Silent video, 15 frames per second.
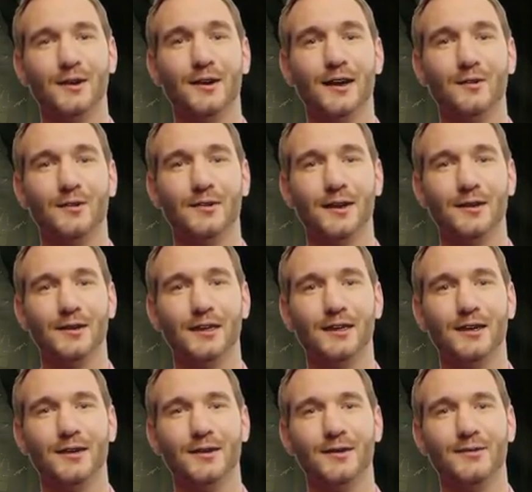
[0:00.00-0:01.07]
Aaron and his
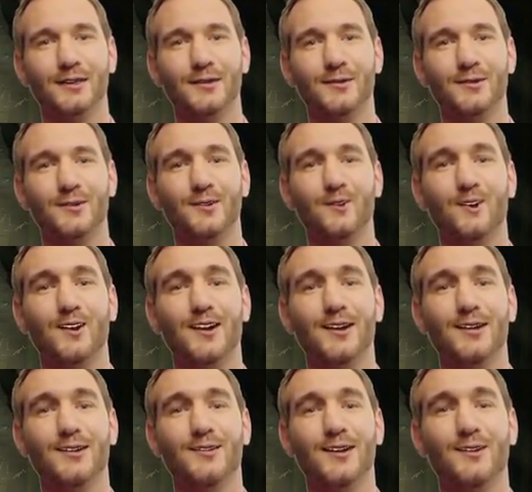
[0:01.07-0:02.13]
sons shall
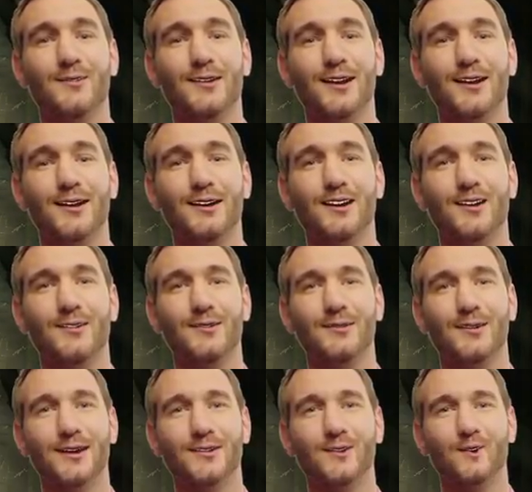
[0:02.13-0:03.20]
lay their hands on the
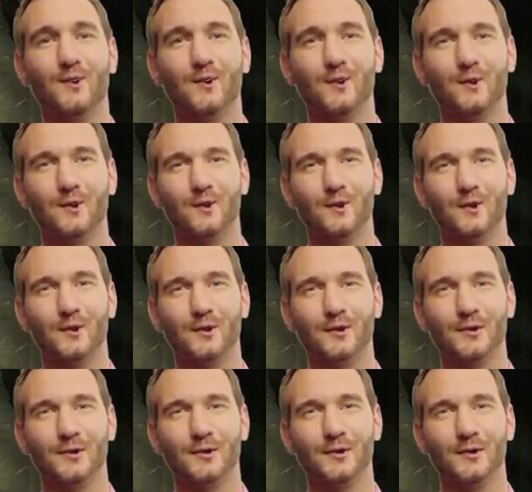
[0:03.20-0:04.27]
head of the bull.
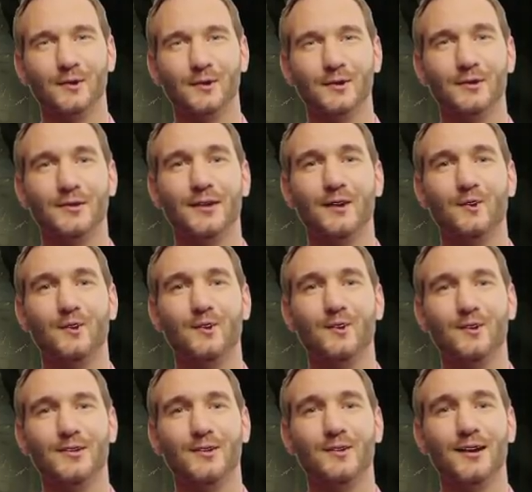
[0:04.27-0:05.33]
Then you
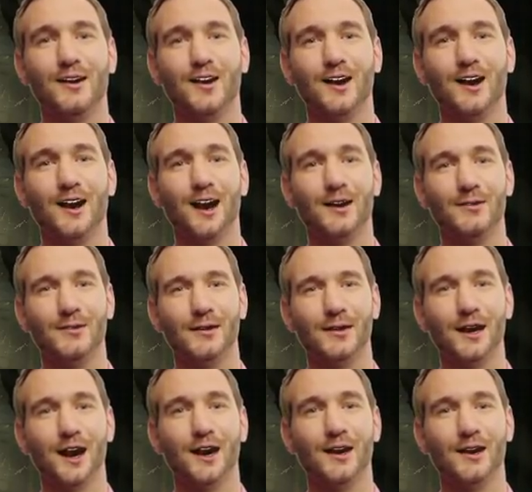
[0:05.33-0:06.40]
shall kill the bull
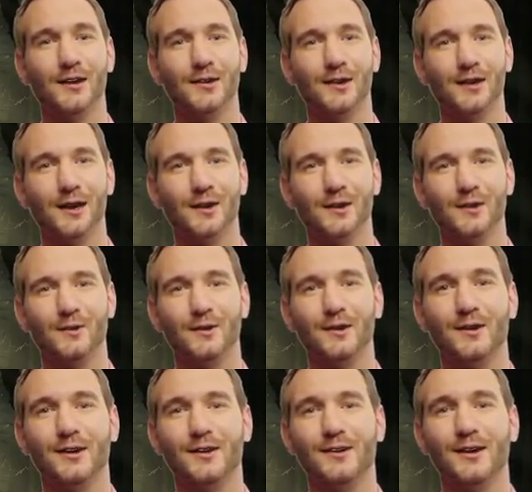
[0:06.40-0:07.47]
before the
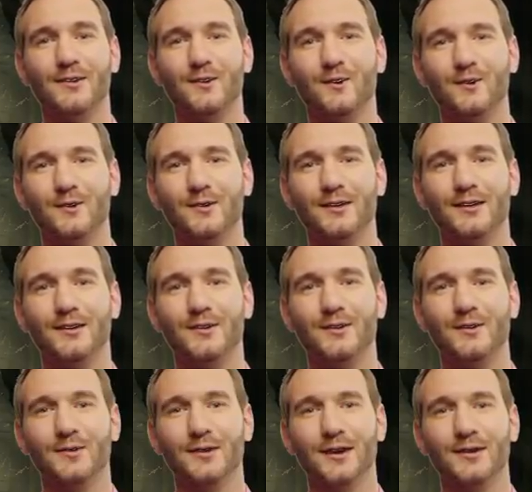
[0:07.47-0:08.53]
Lord at the entrance of
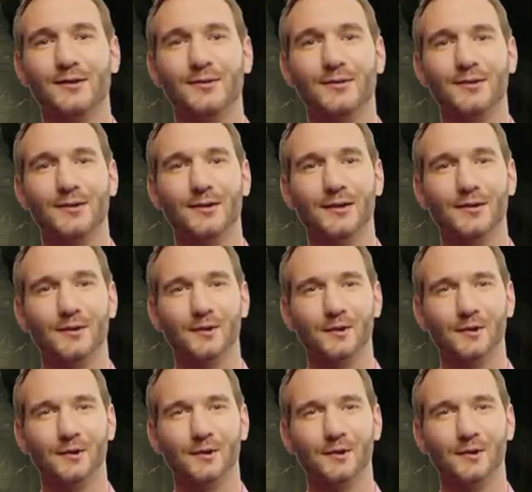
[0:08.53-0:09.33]
the tent of meeting,